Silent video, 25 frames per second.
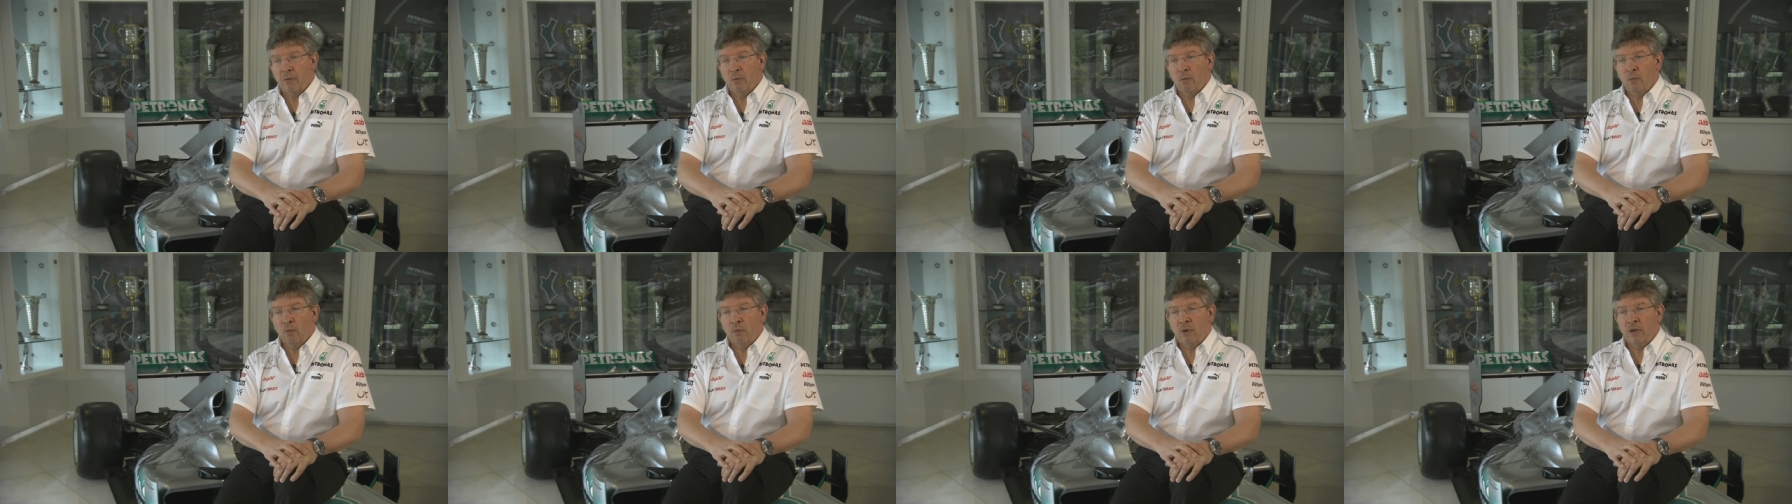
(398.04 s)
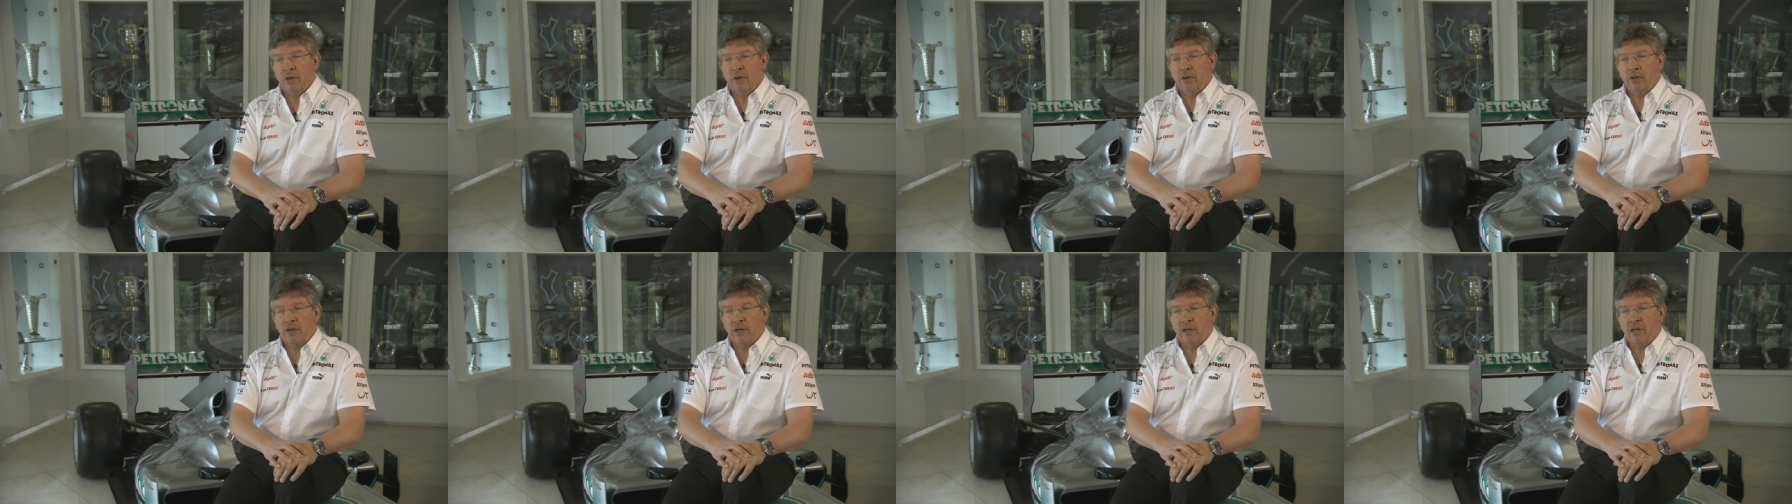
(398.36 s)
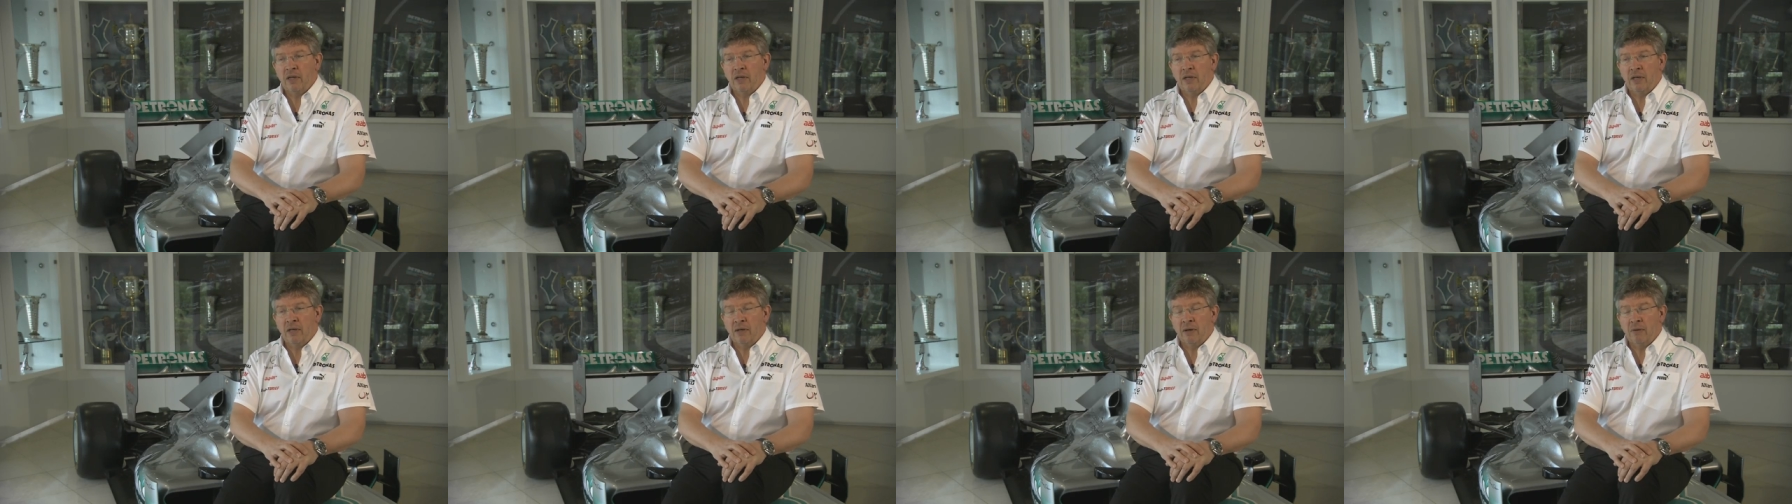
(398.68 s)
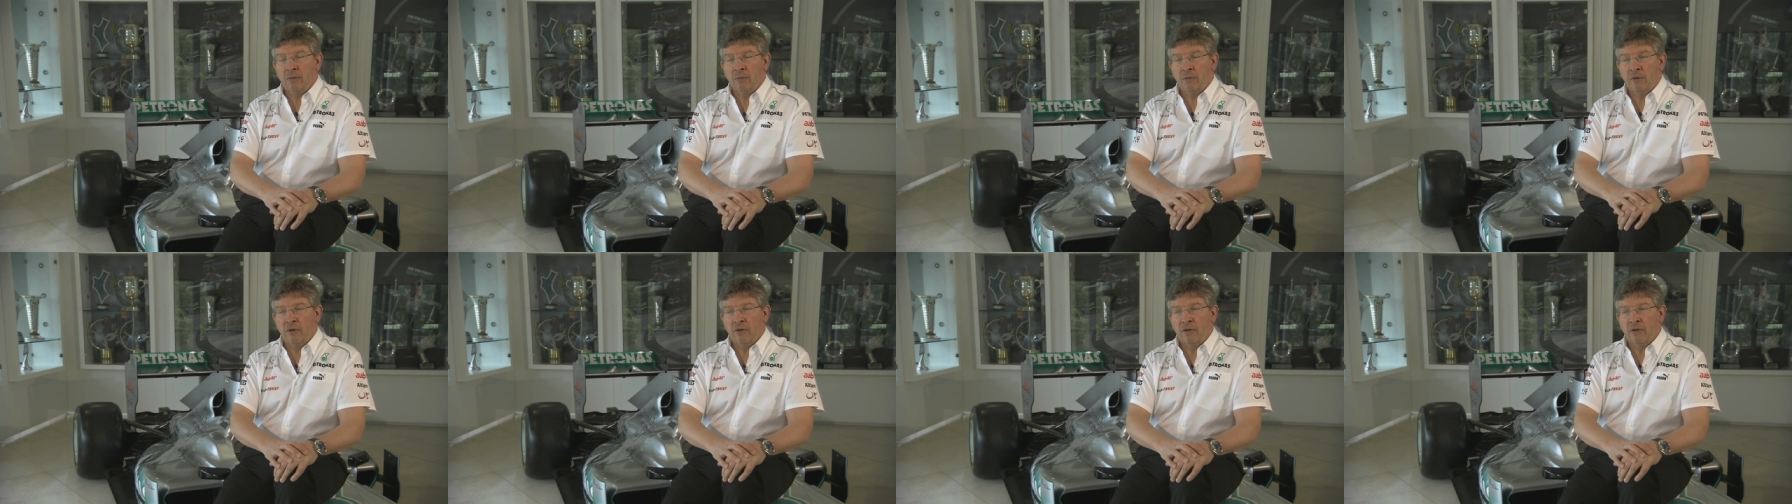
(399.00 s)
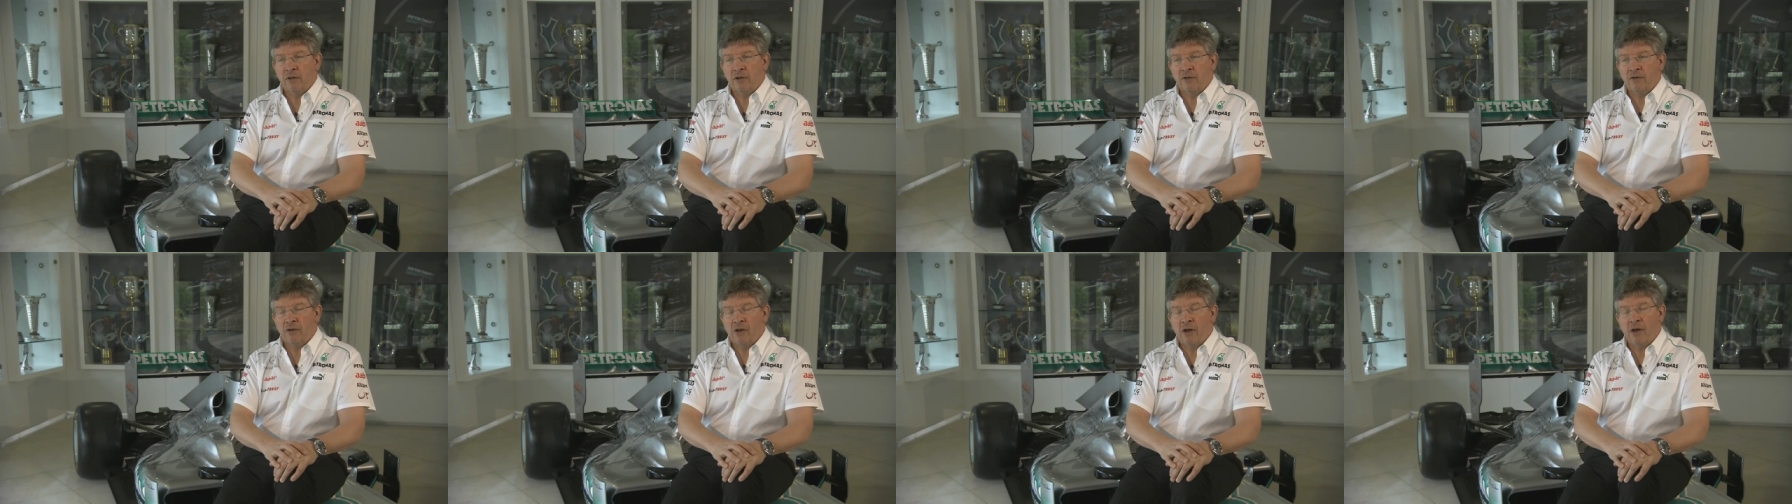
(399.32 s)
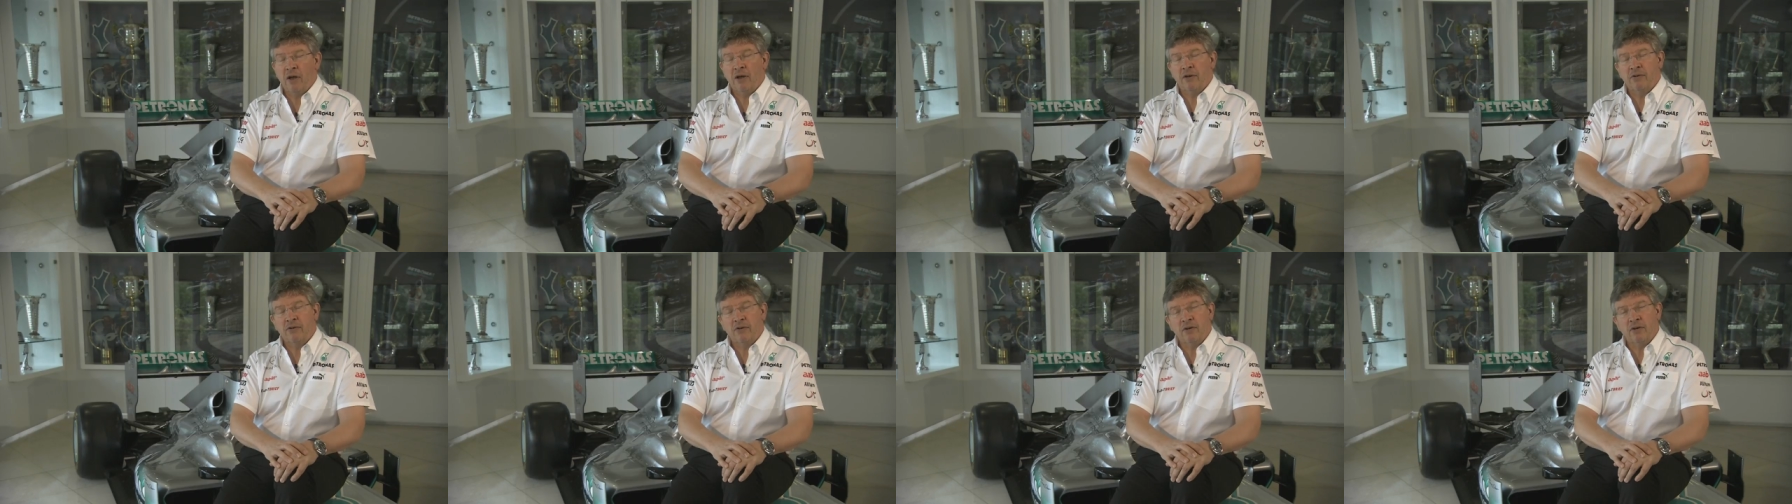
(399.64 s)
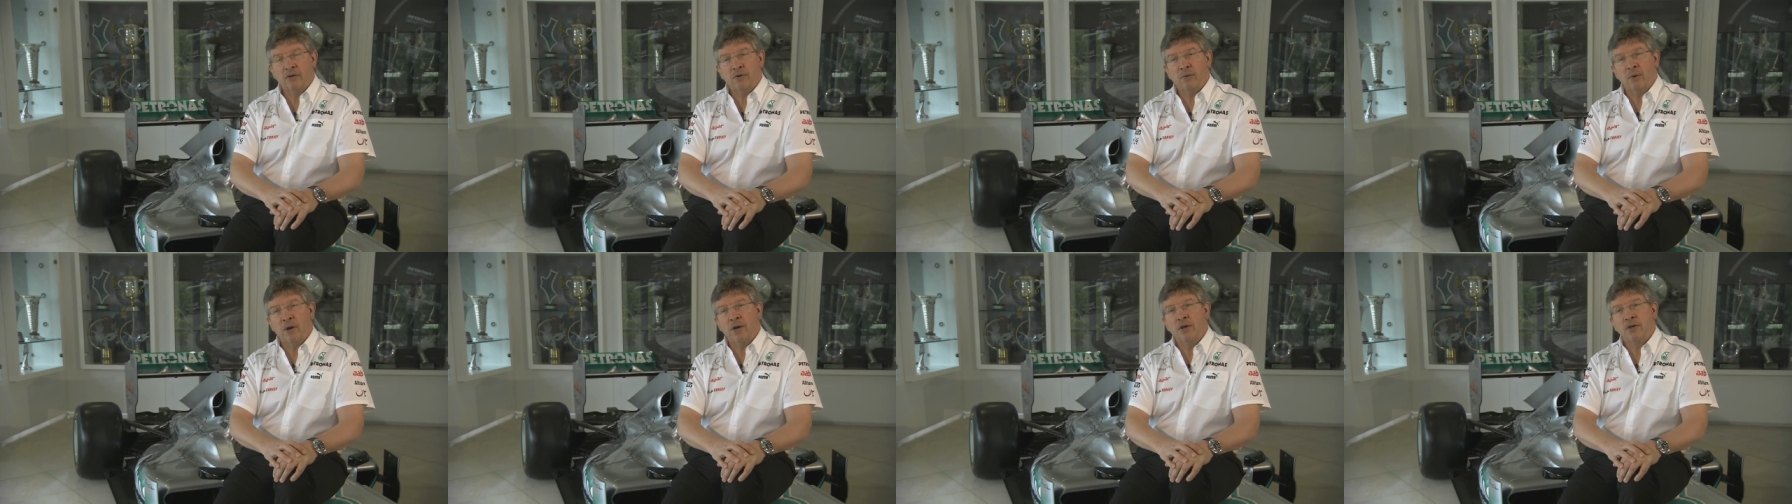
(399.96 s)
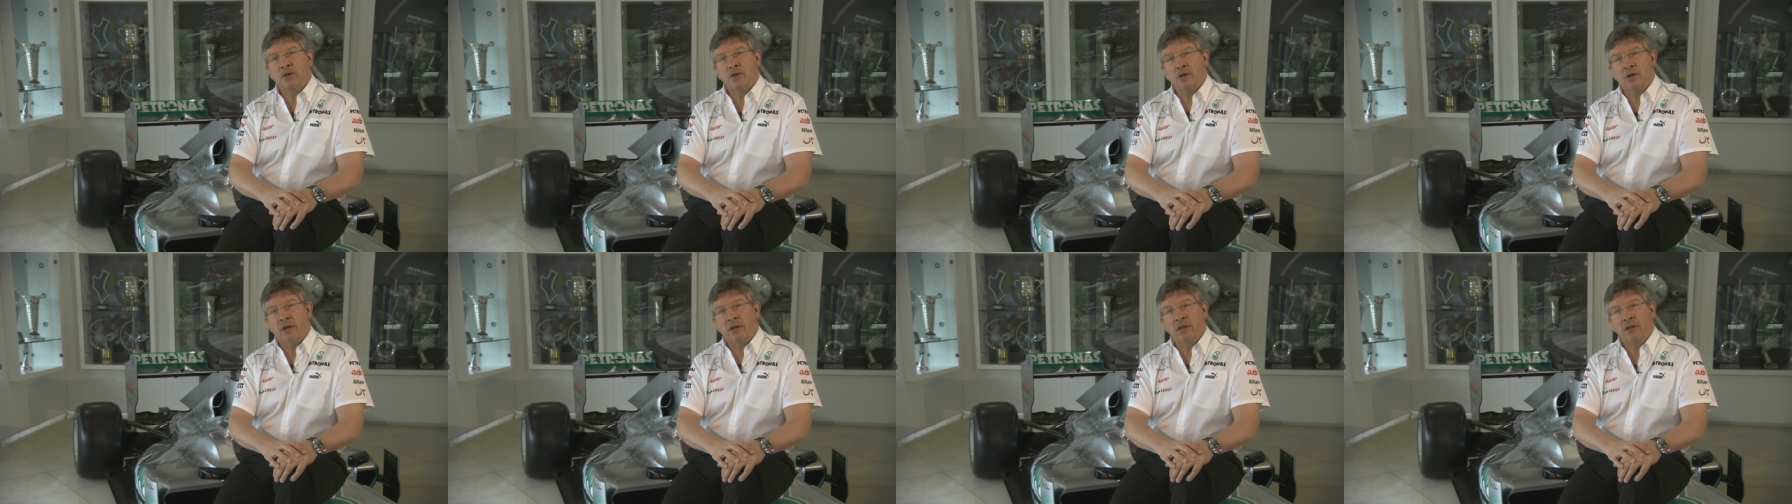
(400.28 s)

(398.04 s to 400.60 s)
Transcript: With the with the tyre situation,